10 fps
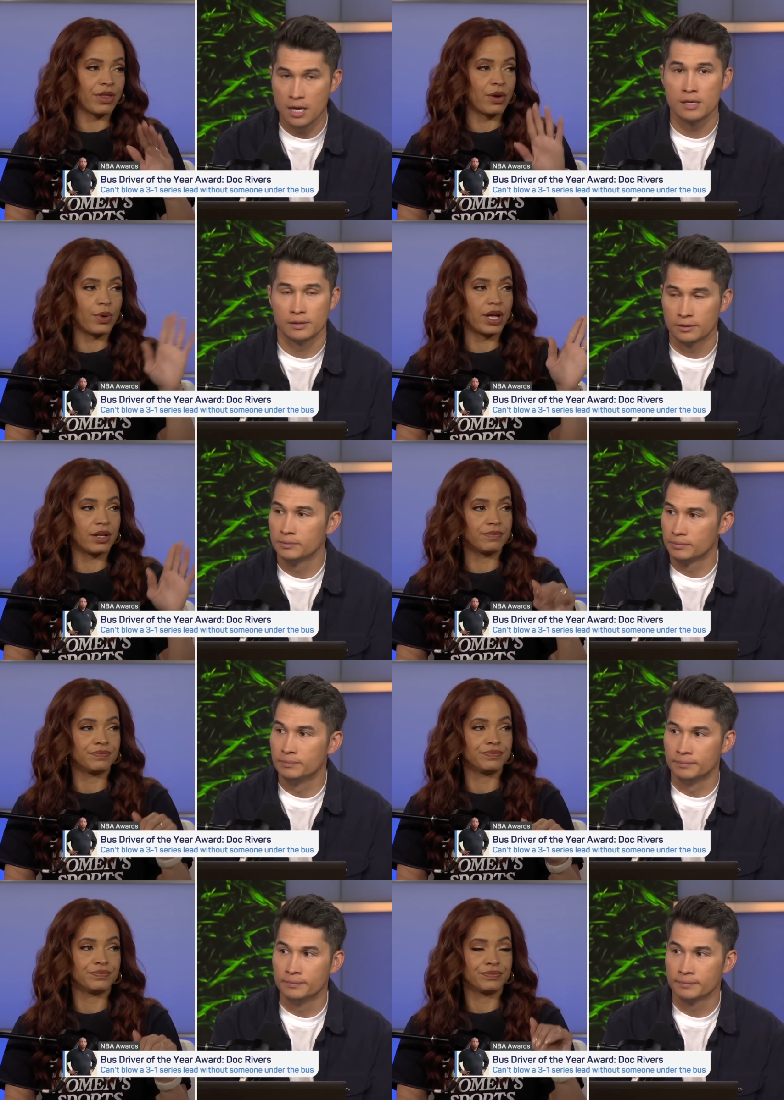Speaker 1: they win.
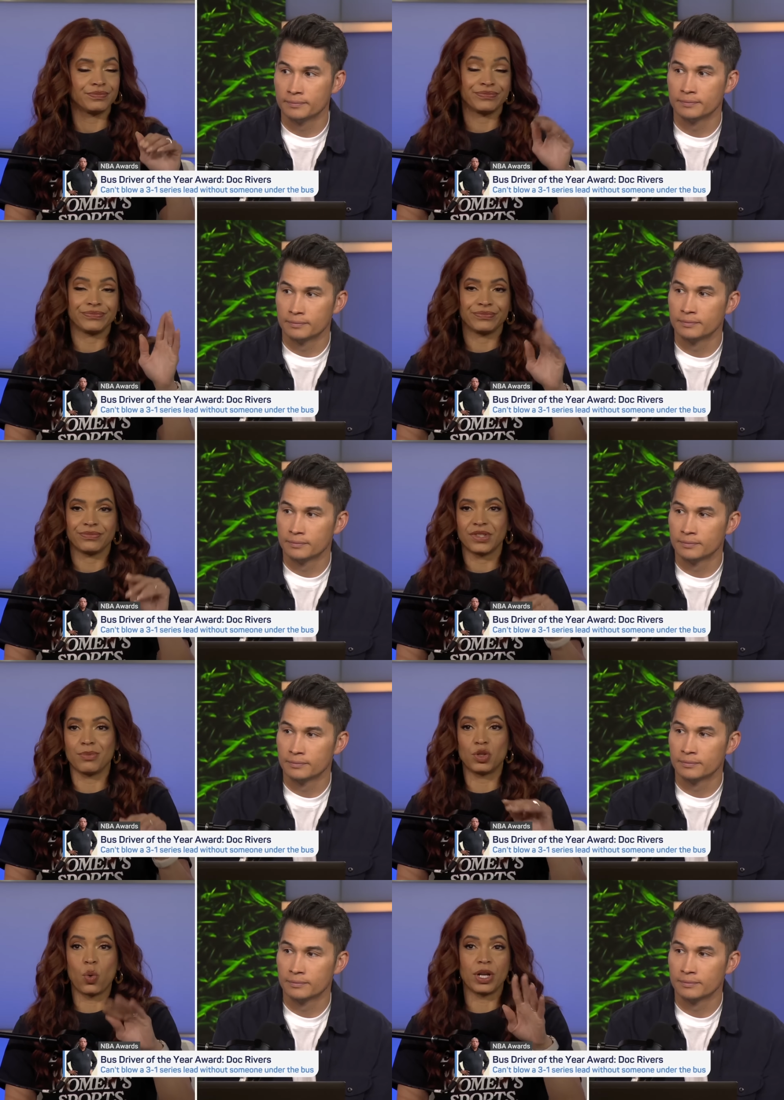Mhm.
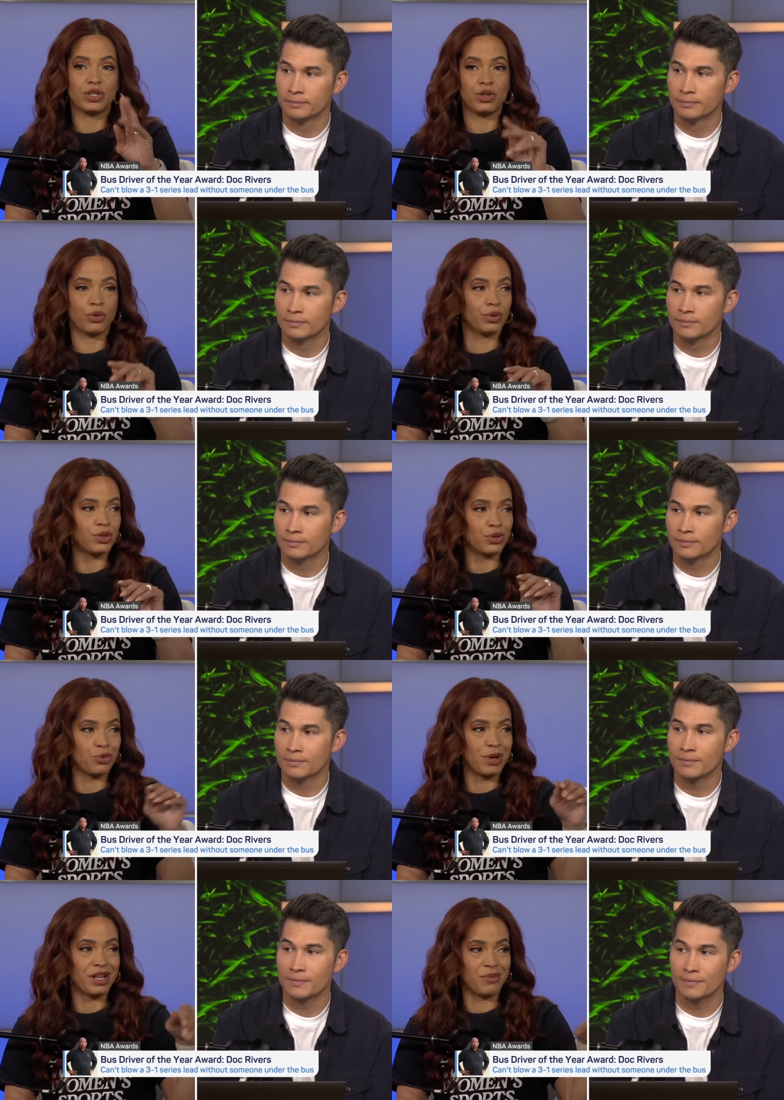Some 22-year-old social
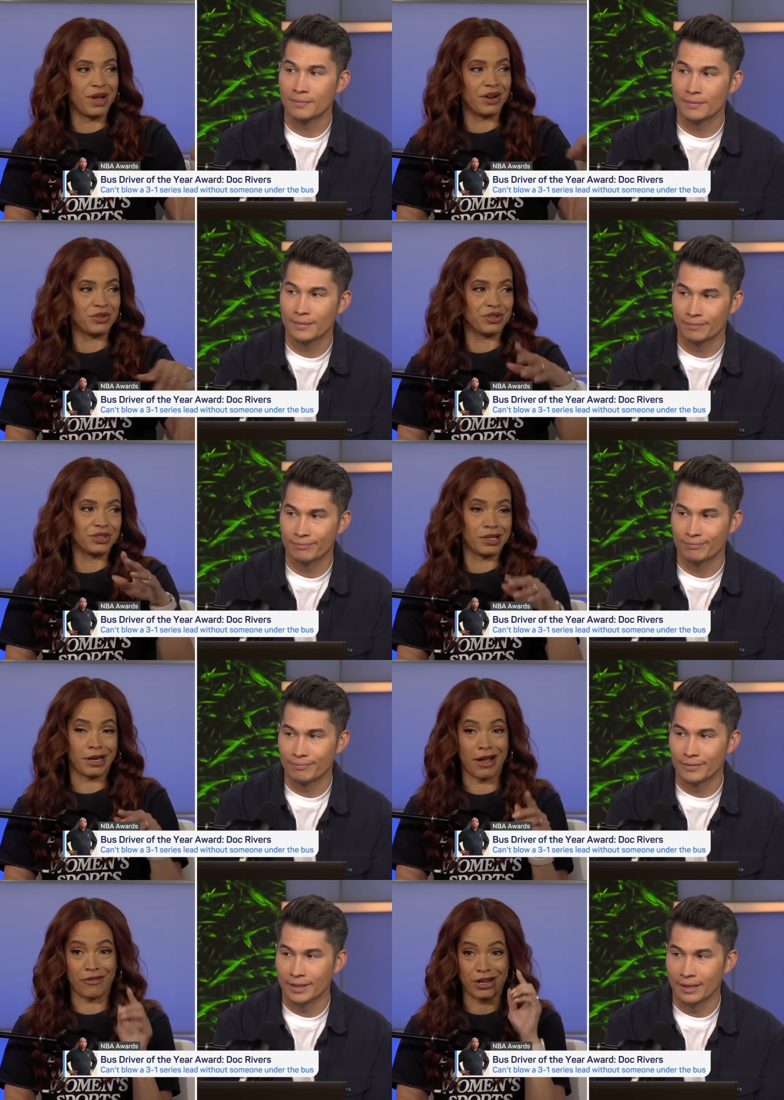media manager is
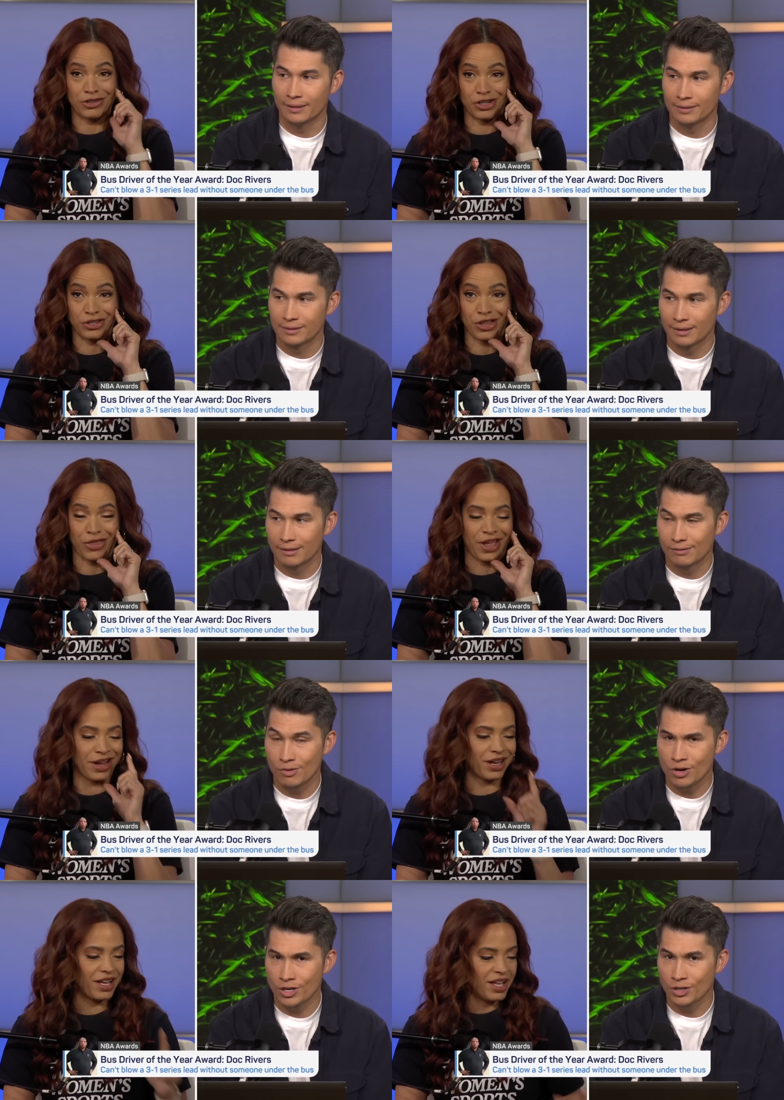like, "I've got just the thing."
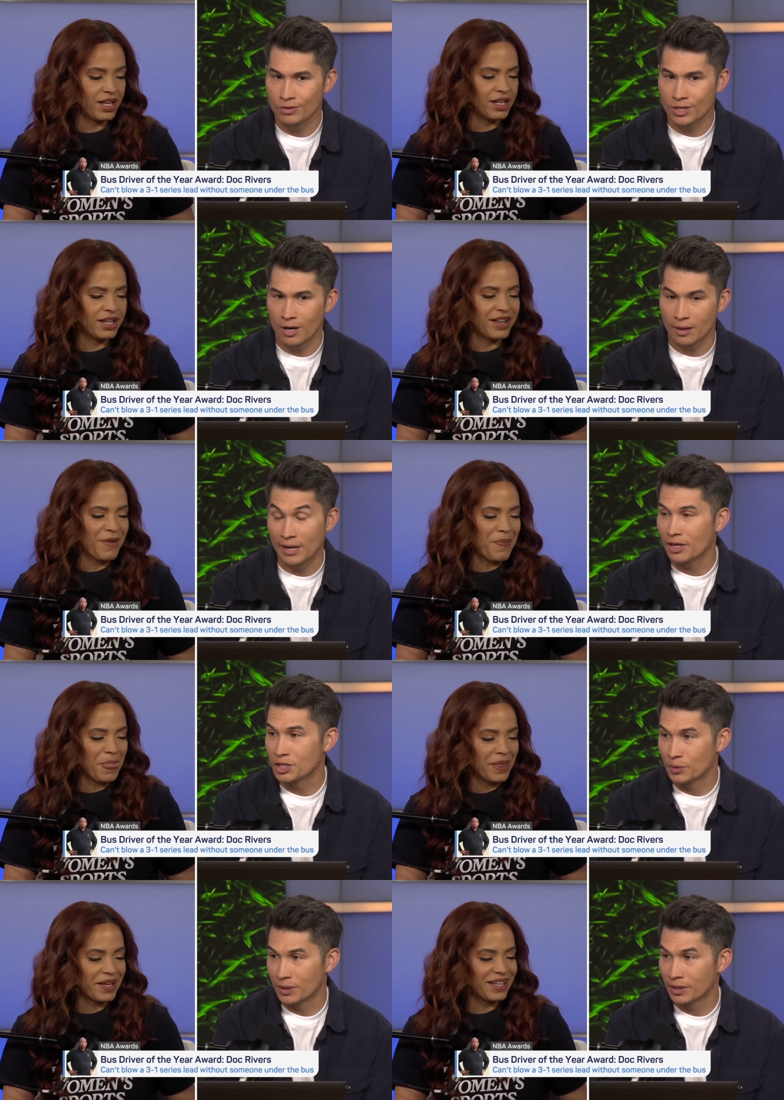What
Speaker 2: are you talking? I thought
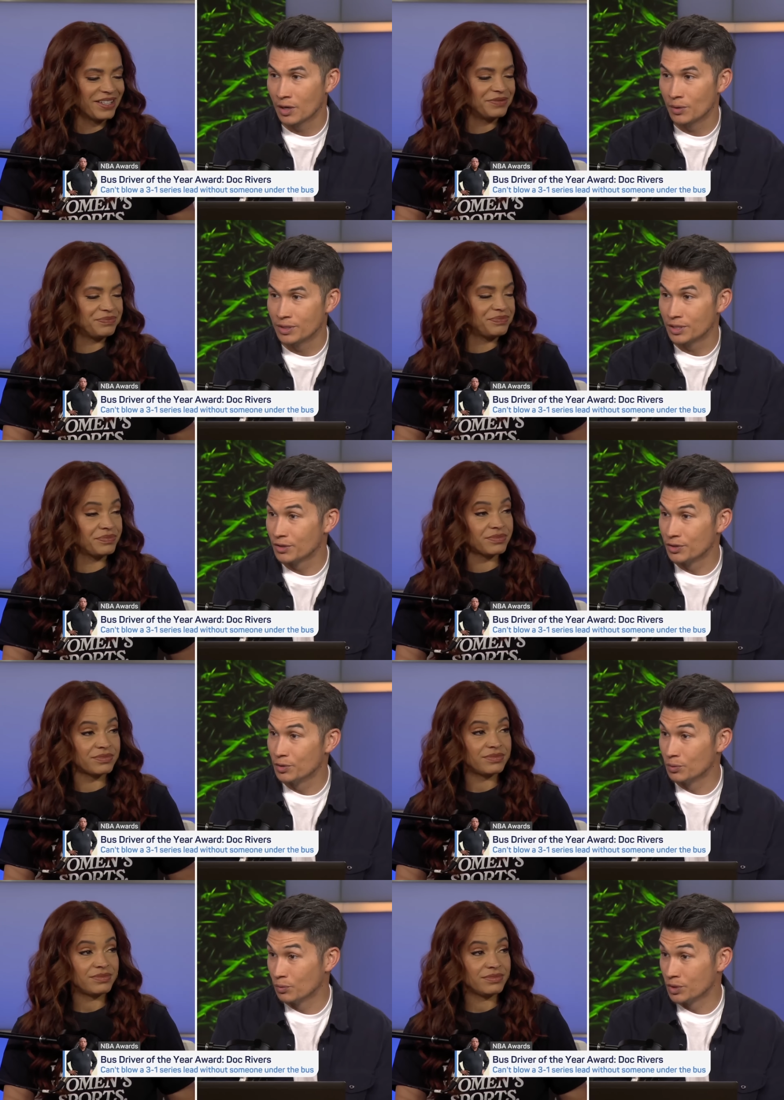you were going to go into your
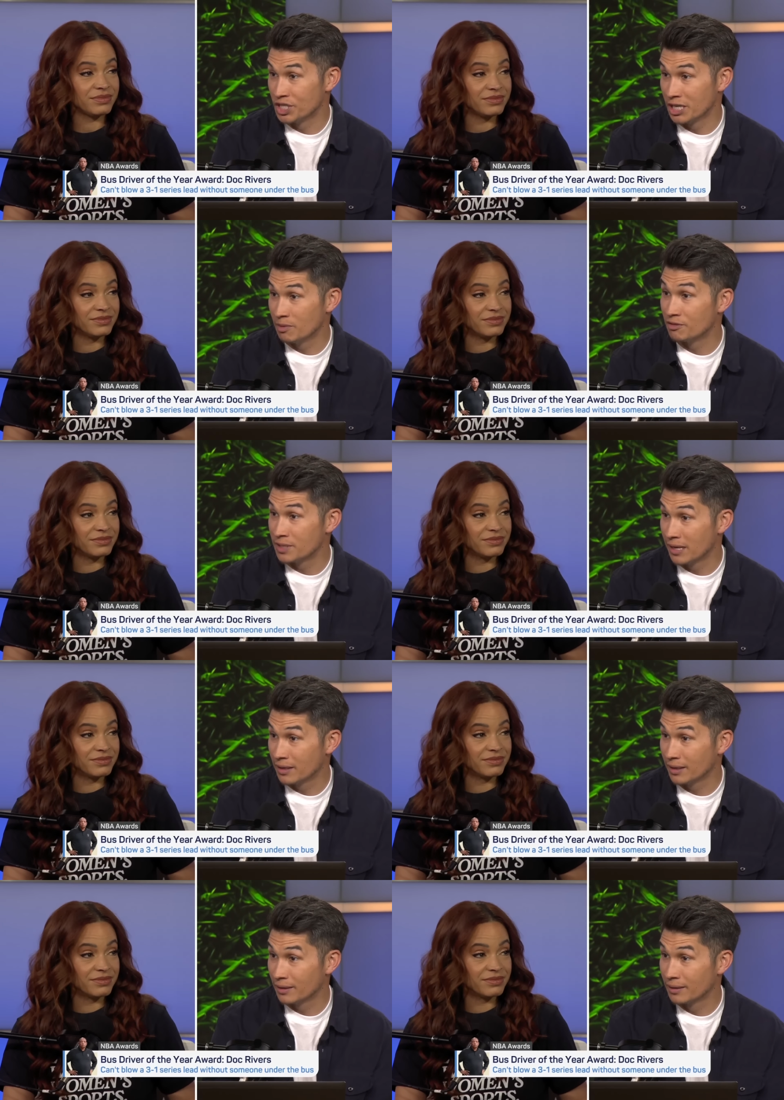new regime of
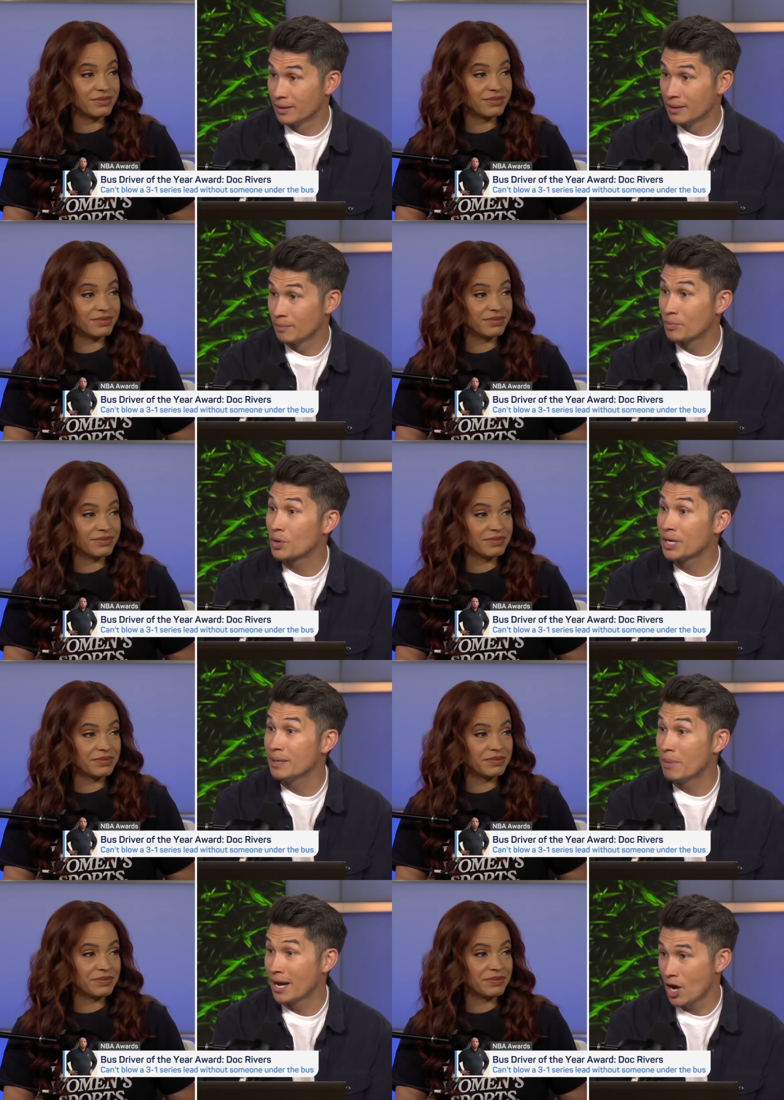taking
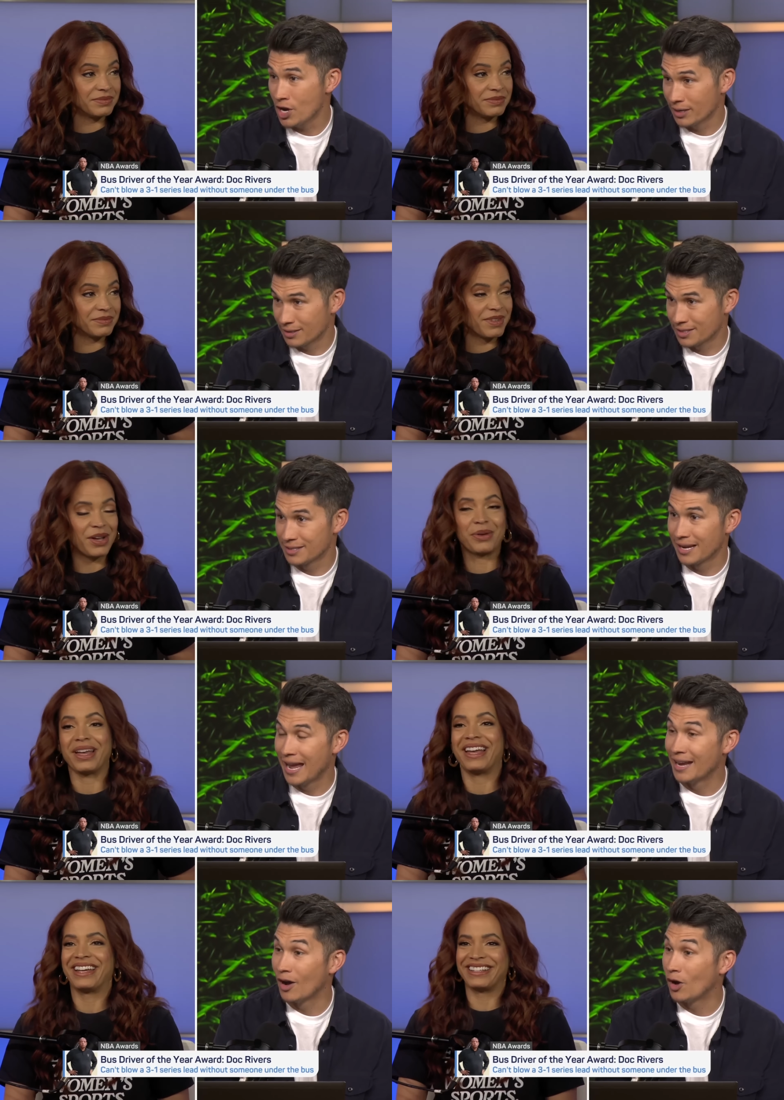prebiotics
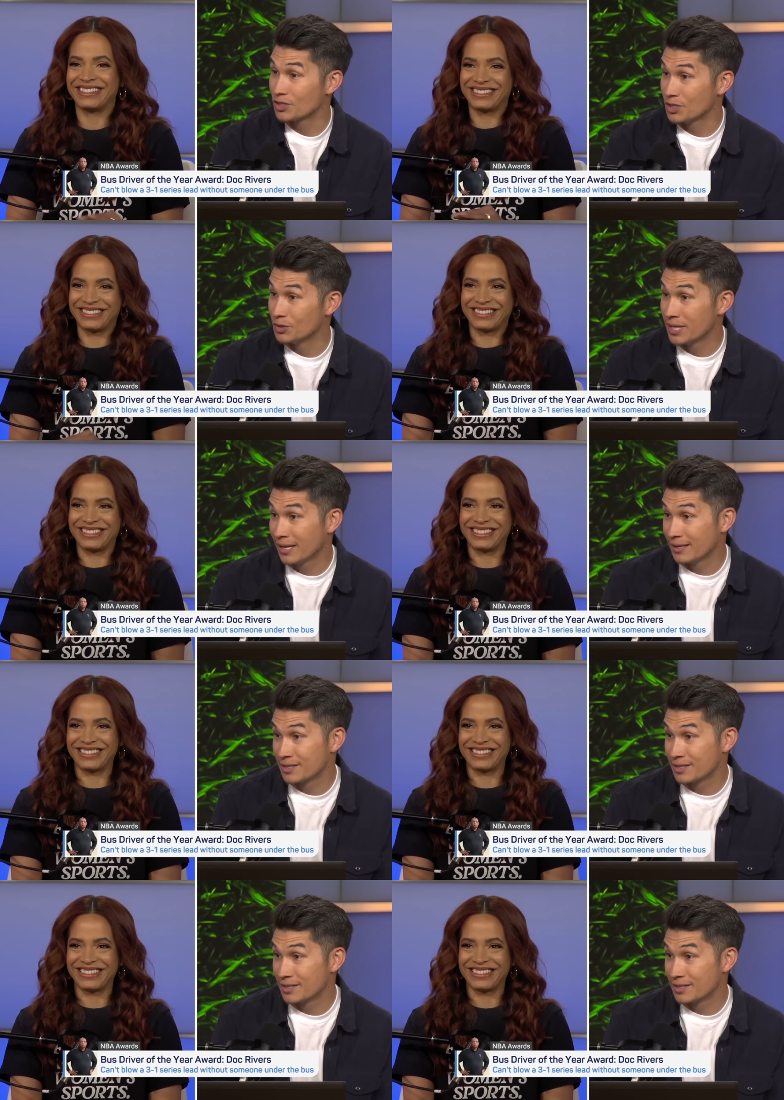Okay. and also taking